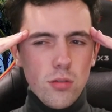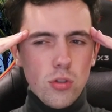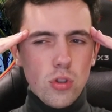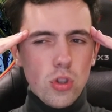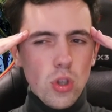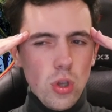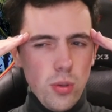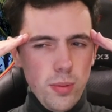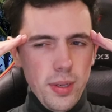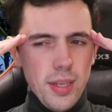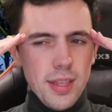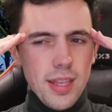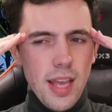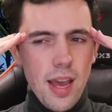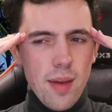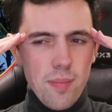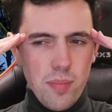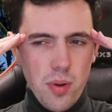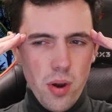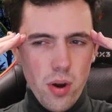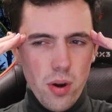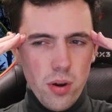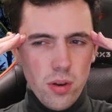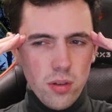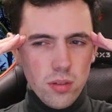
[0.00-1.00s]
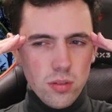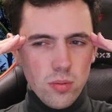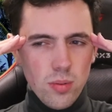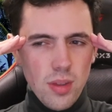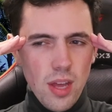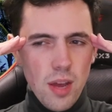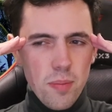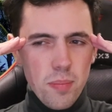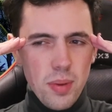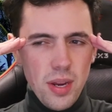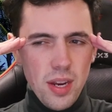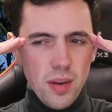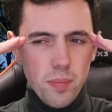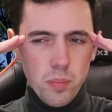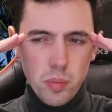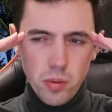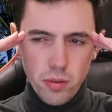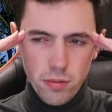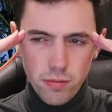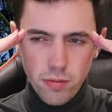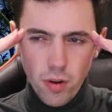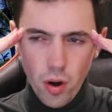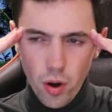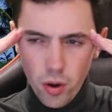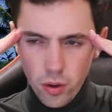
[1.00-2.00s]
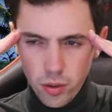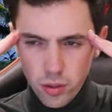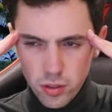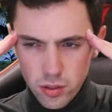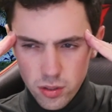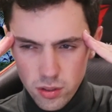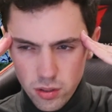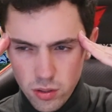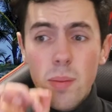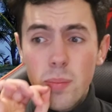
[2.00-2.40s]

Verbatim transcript: doing that pose without being provoked.